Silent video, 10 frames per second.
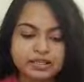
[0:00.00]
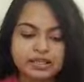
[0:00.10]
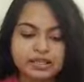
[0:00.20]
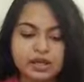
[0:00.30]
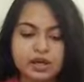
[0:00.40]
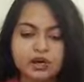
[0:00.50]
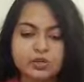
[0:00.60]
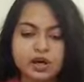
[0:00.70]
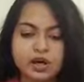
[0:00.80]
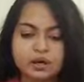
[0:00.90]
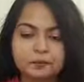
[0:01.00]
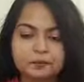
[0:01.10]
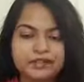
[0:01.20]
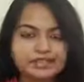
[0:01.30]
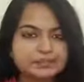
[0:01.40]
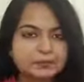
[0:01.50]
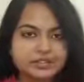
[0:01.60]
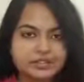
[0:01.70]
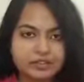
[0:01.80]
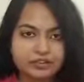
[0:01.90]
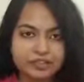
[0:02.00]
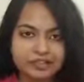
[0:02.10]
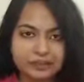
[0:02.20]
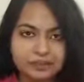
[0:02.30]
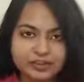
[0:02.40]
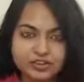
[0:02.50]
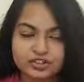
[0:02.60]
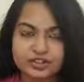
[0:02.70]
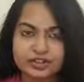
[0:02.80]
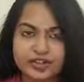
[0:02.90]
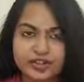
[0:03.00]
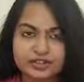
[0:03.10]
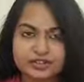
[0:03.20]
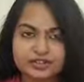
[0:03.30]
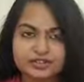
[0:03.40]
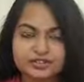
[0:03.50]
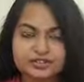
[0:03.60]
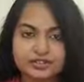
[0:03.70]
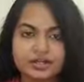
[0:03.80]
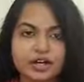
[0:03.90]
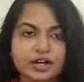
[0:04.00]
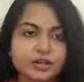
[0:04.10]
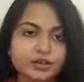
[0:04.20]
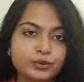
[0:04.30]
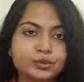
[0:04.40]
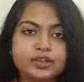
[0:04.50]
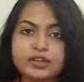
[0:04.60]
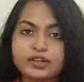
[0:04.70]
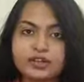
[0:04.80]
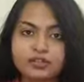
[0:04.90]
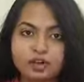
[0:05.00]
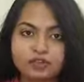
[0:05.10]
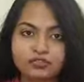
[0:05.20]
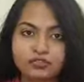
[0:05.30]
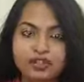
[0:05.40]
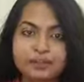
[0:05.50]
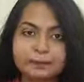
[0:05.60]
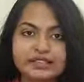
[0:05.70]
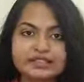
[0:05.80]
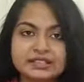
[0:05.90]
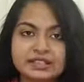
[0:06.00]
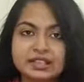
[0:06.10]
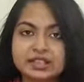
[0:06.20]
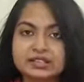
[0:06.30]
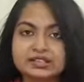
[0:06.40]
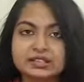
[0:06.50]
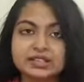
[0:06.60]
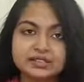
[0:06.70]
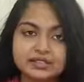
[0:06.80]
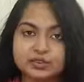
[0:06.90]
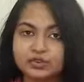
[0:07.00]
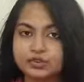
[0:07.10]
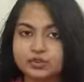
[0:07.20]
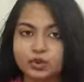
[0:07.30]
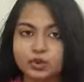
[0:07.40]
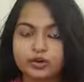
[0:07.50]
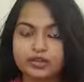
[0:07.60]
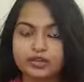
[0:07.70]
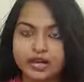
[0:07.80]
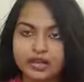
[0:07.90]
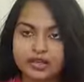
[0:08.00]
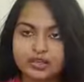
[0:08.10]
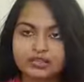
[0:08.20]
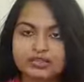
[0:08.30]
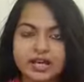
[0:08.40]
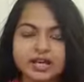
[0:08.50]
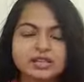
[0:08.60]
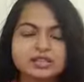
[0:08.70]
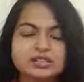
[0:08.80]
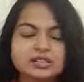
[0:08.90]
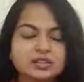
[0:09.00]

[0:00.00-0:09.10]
now is PTE really better than IELTS? You will hear it often that PTE is easier to score than IELTS, and